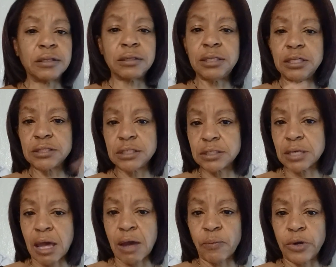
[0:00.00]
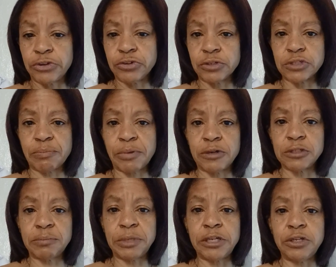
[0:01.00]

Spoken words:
this is not what you're supposed to be